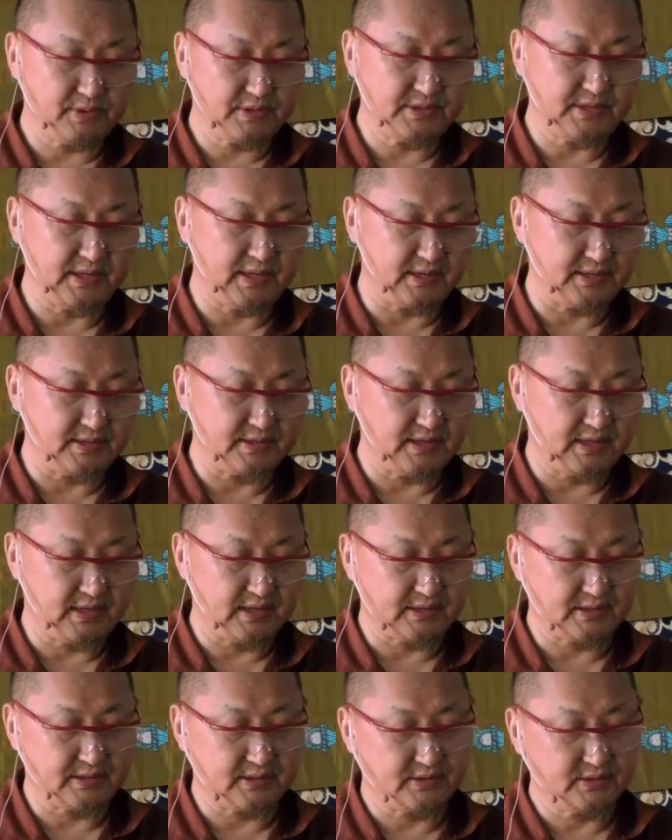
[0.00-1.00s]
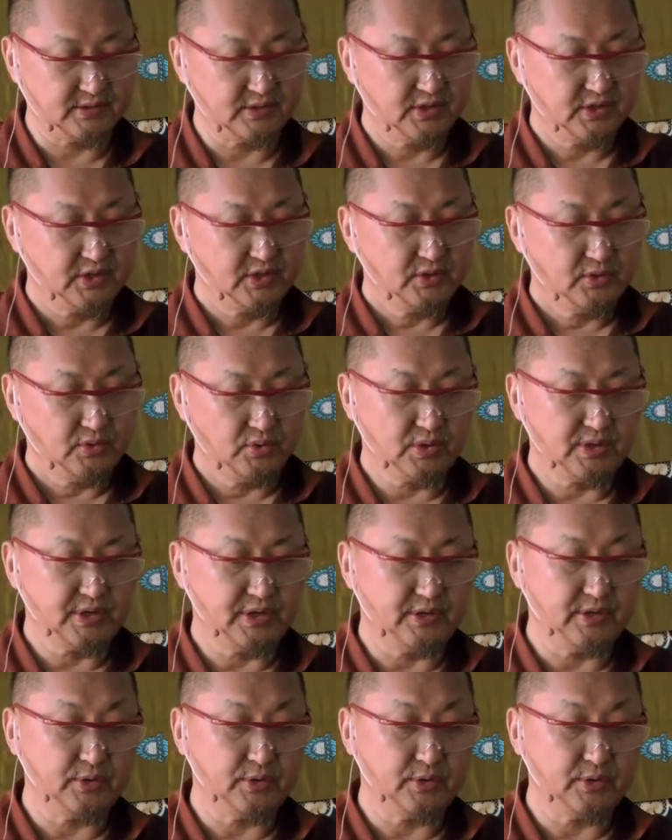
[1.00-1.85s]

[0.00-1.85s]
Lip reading: we say it's like, okay,